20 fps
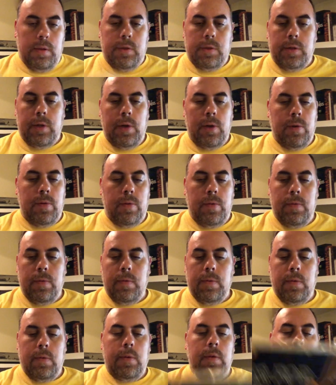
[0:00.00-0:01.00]
So
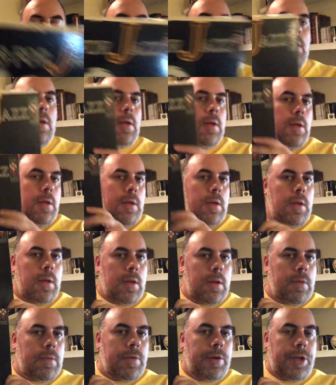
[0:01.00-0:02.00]

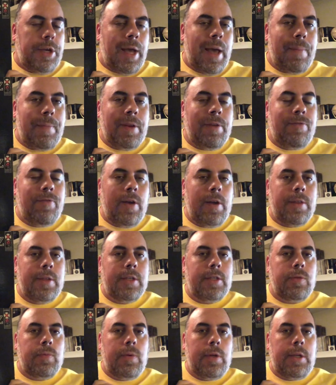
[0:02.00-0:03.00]
really happy to find
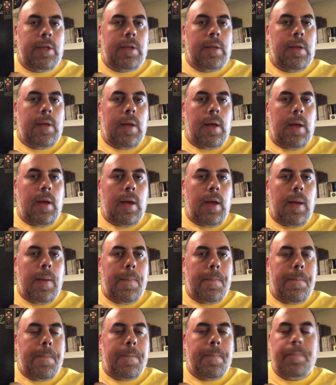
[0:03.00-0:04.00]
this one
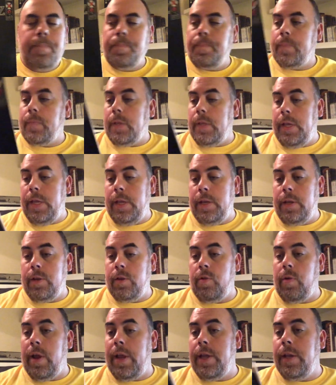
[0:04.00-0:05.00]
in
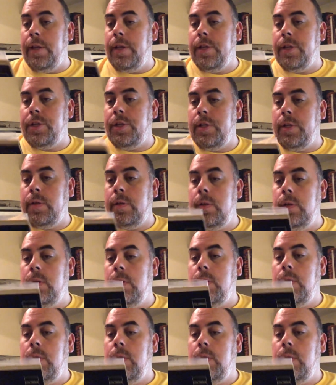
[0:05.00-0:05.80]
great condition